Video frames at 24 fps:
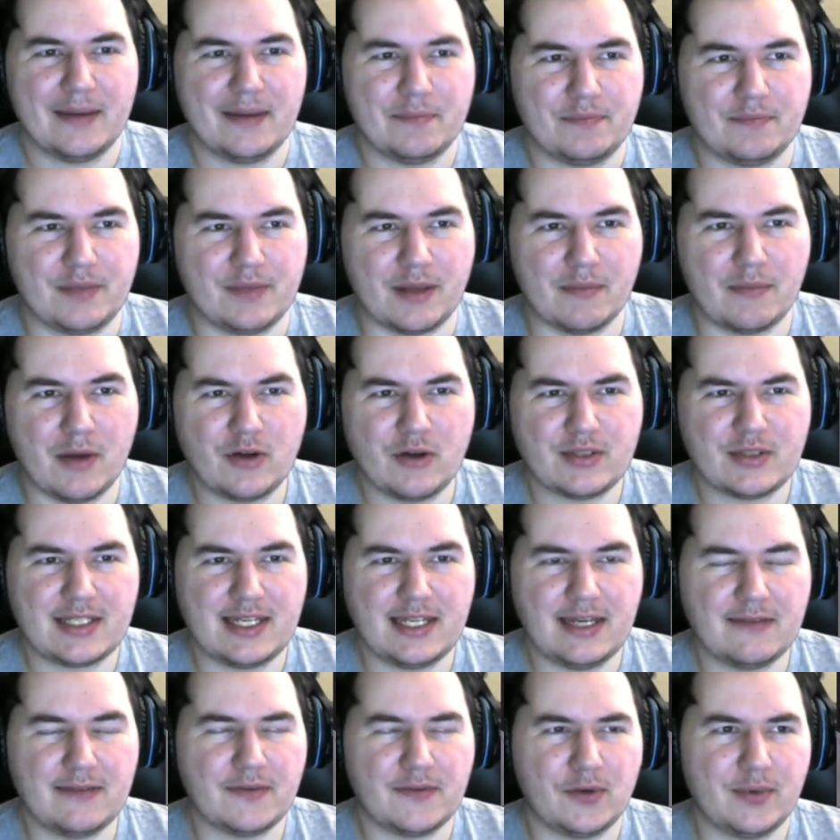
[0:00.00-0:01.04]
The most
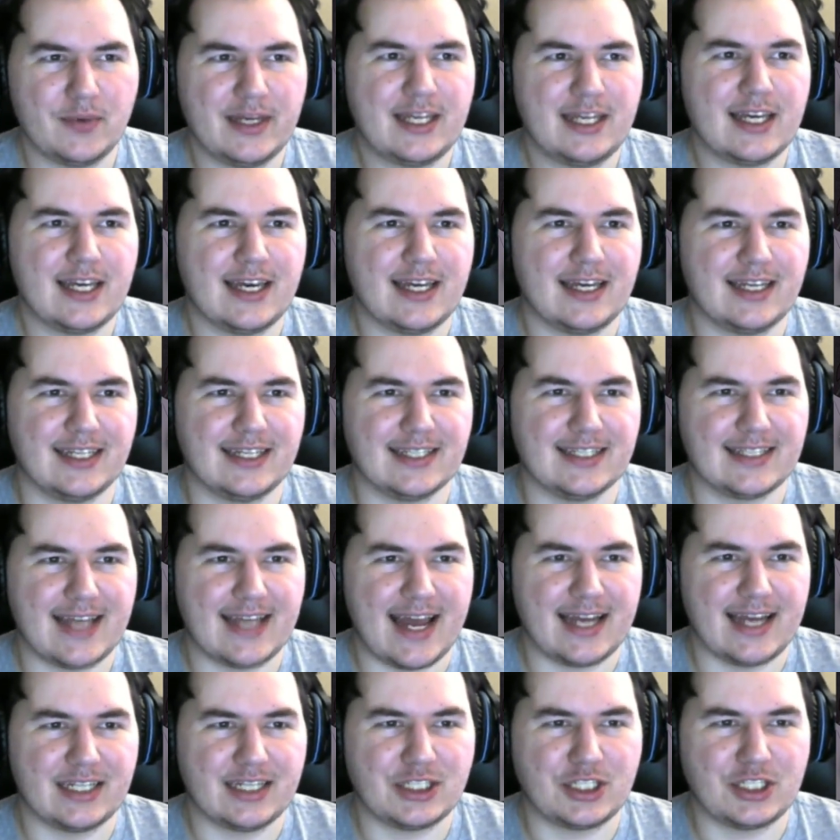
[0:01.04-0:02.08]
evil we get is
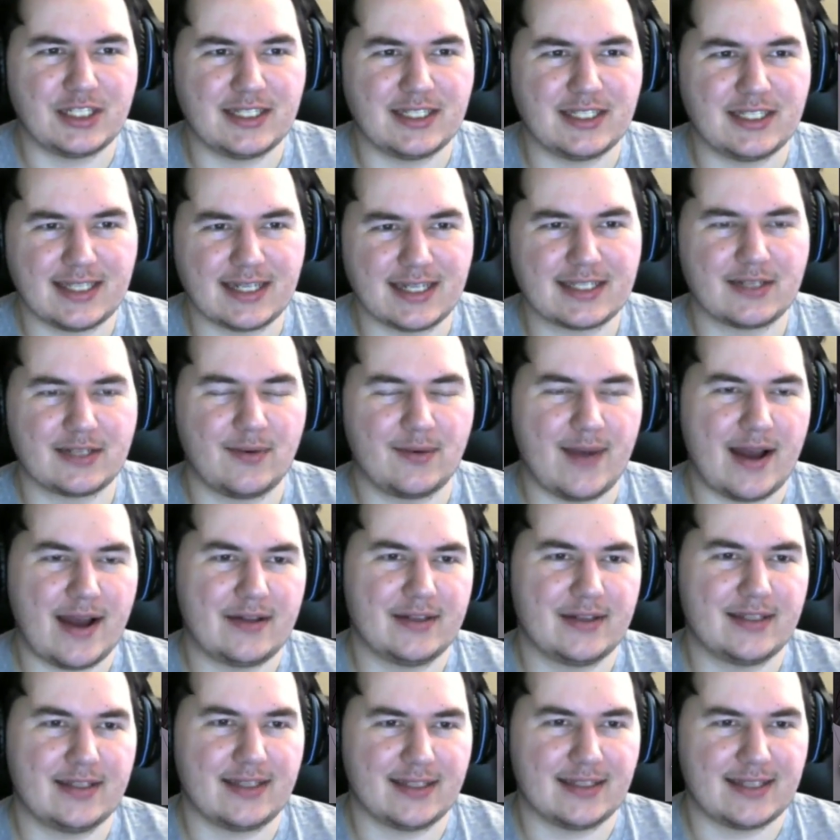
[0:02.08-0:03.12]
that she sticks around
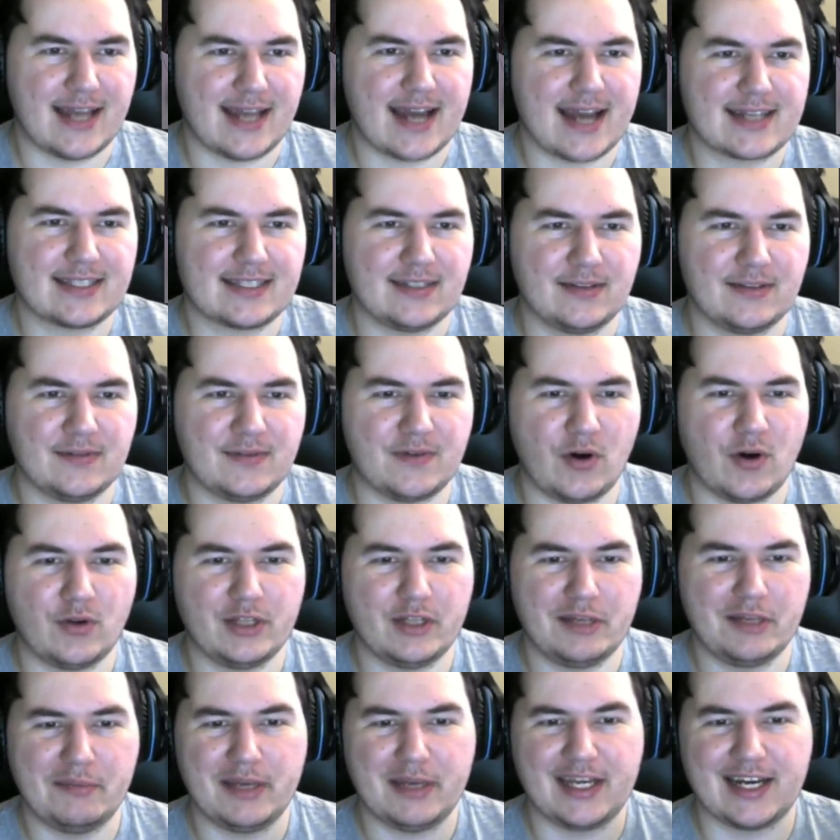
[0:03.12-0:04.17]
the detective
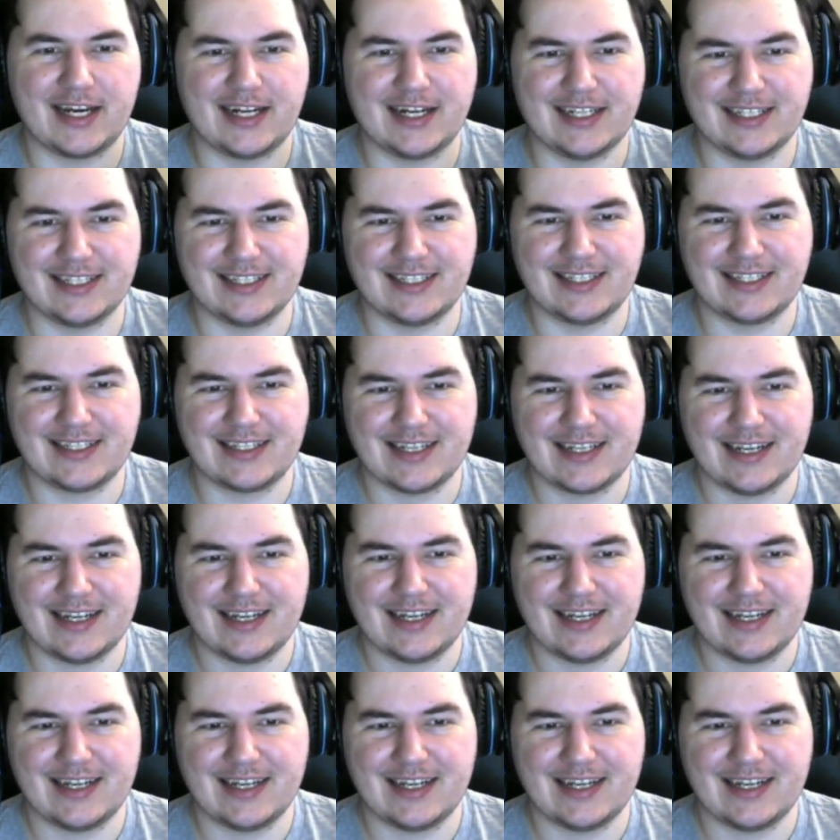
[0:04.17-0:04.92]
only because